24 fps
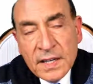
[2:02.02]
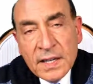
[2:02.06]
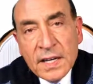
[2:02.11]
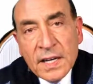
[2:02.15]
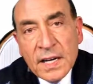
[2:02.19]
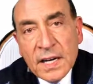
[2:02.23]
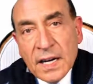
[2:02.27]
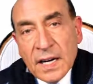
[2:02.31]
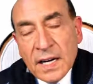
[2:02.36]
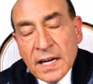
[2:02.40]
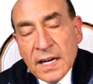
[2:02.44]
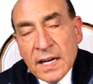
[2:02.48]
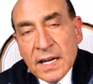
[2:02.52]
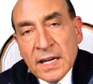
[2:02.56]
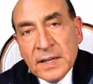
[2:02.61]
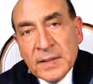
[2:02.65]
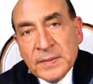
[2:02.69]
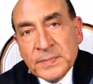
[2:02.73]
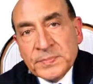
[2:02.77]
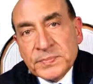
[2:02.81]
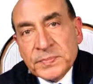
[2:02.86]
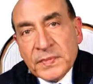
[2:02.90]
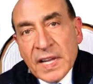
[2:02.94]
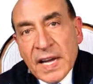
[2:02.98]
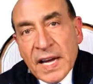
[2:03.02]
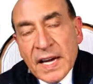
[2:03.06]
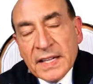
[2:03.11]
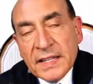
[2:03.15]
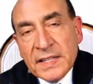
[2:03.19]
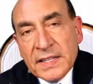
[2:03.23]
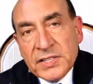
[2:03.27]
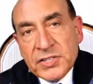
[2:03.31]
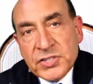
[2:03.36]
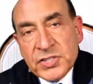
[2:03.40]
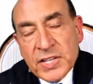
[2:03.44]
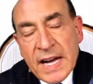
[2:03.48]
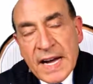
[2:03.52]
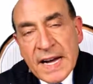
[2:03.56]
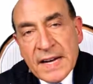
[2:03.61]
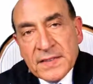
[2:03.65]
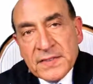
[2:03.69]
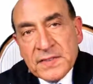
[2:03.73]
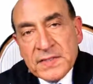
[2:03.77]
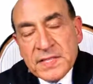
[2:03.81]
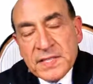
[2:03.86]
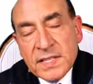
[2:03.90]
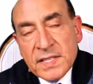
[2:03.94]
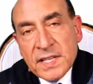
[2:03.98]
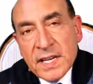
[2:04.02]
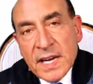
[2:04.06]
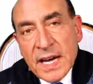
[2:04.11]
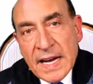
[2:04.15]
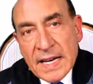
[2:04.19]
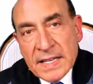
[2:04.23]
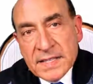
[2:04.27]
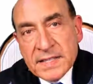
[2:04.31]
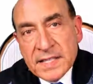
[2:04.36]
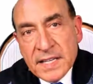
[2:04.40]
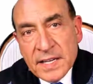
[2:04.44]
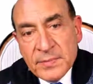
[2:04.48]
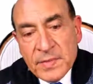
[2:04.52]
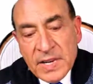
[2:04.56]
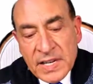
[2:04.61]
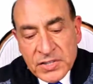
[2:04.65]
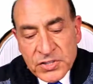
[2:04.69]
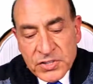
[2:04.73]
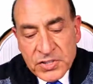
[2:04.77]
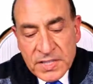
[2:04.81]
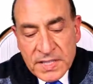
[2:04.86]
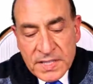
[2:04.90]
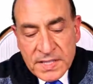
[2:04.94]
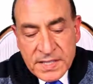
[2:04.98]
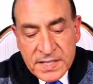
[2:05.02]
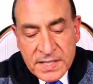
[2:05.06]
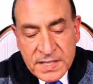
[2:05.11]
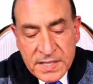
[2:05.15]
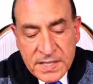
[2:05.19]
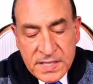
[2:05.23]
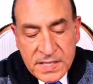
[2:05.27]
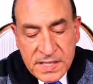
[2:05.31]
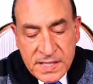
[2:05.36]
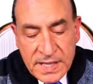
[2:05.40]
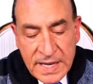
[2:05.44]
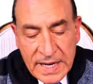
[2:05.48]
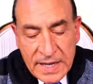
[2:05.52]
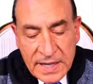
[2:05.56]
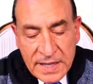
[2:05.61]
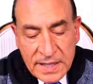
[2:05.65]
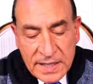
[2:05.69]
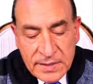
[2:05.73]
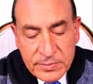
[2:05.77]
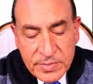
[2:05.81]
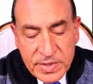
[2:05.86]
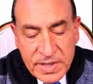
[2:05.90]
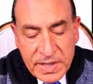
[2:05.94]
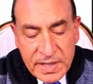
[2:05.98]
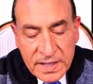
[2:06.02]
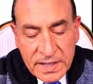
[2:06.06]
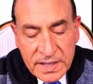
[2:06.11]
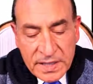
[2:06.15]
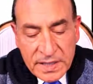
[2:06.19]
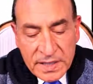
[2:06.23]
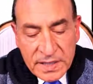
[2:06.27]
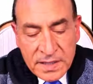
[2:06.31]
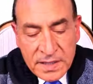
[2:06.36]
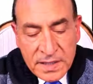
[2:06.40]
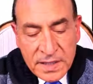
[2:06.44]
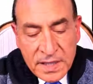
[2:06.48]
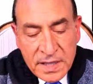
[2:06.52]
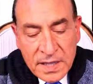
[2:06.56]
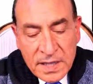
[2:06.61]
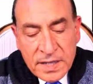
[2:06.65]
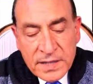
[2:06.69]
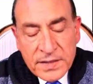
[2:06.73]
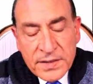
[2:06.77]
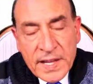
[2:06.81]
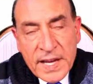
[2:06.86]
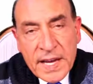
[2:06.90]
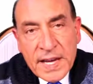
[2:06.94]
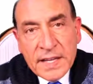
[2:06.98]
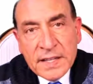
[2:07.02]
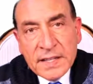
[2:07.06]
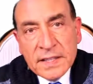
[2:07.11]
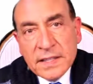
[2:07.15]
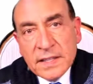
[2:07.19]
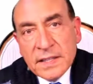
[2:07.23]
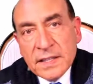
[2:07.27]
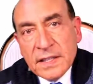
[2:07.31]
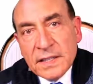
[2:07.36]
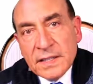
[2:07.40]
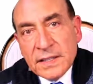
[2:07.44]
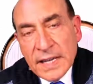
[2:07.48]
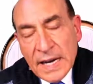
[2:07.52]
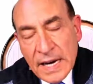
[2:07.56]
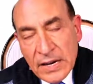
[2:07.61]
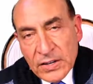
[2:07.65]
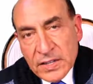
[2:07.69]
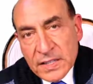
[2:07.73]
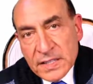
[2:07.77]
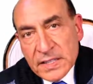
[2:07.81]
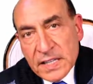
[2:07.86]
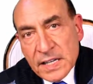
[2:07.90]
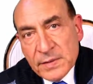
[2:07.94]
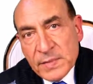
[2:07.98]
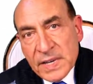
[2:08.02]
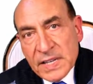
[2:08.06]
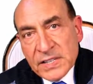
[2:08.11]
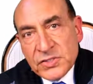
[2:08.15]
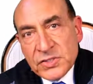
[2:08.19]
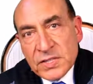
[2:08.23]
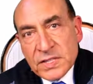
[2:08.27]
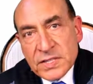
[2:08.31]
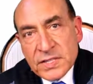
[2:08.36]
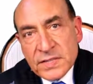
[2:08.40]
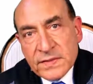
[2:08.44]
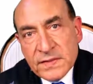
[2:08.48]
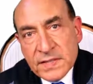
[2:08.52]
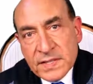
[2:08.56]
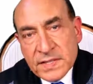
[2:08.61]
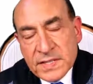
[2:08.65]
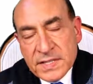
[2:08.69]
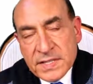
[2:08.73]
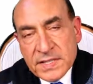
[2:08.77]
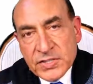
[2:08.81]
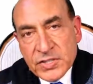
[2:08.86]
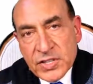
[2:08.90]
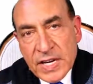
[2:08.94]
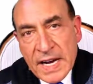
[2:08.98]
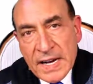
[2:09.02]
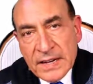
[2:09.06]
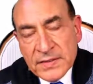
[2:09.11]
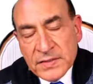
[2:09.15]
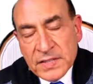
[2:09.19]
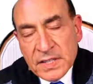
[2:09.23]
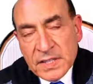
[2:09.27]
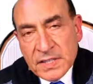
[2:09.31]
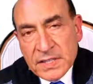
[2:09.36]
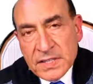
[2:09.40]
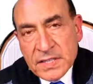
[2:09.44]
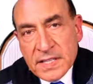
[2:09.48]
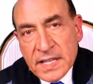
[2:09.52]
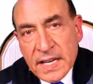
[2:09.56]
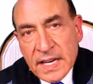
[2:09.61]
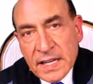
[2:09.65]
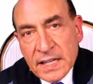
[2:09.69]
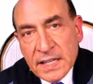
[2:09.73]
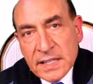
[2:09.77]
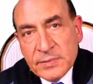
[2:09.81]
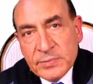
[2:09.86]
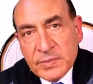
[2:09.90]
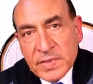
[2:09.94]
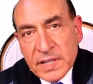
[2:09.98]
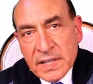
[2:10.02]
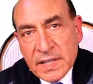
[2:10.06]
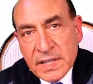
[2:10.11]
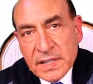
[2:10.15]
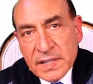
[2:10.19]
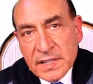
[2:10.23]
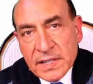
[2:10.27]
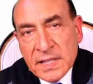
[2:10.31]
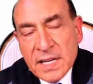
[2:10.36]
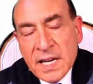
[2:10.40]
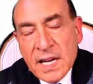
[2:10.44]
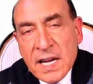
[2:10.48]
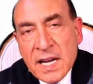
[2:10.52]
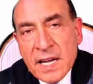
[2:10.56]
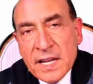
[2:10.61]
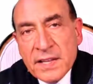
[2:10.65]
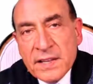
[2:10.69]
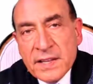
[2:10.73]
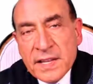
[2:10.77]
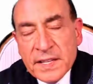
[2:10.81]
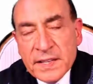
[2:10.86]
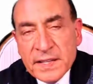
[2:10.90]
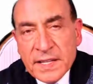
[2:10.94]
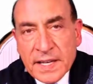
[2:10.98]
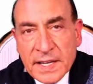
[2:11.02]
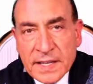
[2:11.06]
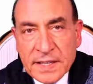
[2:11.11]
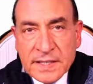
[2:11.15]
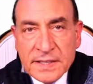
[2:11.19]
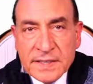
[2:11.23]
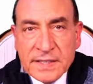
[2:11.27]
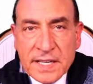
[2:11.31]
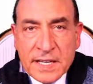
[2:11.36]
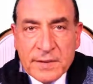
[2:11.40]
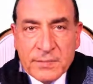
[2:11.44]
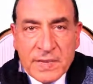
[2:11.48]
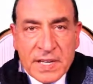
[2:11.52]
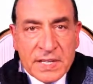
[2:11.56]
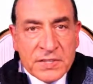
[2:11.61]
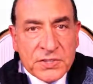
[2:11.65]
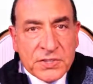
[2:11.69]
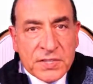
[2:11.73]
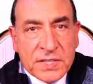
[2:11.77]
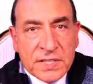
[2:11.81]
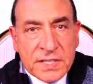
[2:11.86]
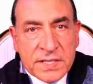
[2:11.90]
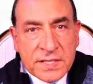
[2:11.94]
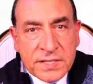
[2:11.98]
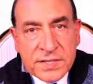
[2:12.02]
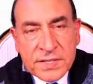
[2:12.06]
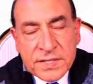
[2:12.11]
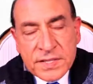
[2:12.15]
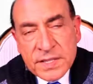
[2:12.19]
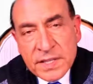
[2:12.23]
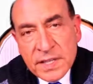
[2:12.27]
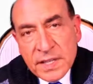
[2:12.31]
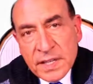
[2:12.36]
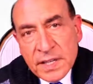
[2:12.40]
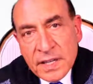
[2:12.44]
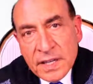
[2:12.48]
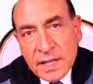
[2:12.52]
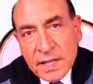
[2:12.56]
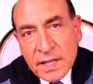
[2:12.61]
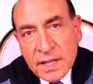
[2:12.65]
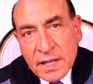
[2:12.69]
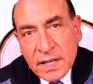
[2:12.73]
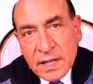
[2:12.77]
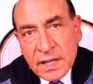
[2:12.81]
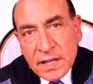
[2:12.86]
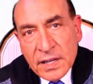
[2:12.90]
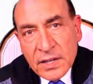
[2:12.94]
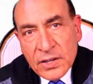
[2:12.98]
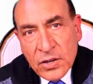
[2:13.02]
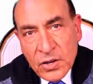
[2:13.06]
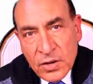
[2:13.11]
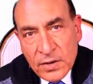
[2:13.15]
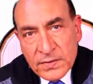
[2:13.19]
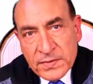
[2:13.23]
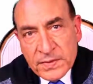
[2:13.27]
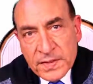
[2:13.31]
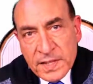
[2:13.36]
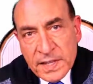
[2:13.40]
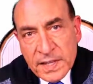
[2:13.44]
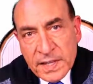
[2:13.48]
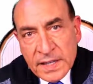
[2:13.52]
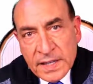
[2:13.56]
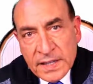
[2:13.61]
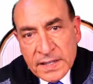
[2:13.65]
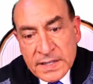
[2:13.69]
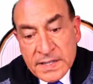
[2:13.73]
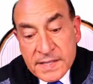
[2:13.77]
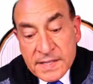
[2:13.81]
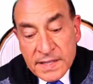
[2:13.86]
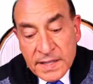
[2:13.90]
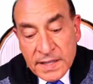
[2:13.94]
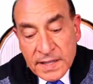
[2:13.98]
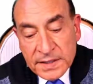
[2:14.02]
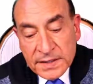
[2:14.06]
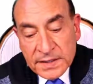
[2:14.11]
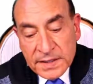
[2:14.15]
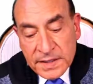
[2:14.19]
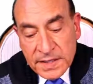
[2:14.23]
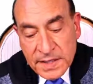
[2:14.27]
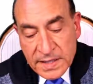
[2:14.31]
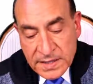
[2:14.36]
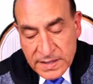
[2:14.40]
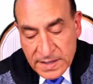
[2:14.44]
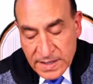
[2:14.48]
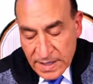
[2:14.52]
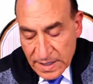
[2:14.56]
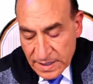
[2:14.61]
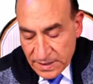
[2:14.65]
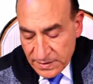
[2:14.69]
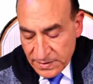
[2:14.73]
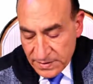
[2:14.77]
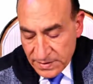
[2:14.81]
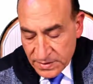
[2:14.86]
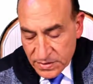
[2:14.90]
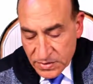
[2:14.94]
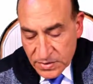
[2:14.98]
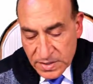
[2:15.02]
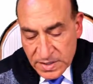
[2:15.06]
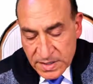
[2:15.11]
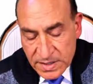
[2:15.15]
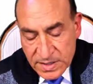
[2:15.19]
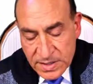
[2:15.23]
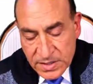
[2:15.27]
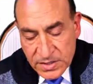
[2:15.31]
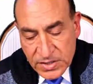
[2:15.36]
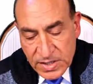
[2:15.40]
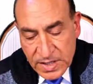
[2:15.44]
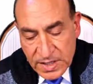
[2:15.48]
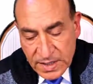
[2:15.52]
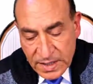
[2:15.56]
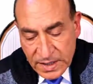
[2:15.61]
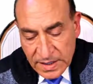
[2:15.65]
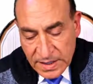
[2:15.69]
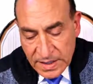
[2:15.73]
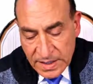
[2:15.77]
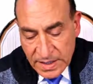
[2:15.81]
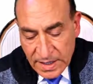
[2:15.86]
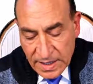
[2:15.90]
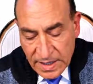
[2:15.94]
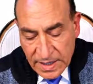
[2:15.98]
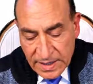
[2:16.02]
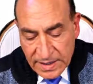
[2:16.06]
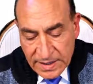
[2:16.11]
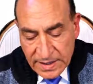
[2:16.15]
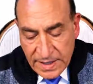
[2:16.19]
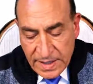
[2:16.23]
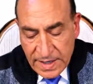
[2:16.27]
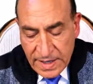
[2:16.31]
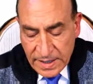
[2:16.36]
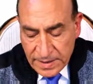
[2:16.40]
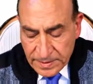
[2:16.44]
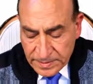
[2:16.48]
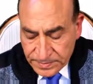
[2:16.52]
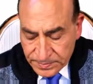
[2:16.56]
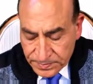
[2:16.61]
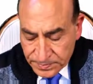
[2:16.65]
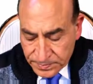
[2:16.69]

And the shaft has dimensions slightly bigger than the outer dimensions of the shaft are slightly bigger than the inner dimensions of the cylinder itself. So it's a general idea,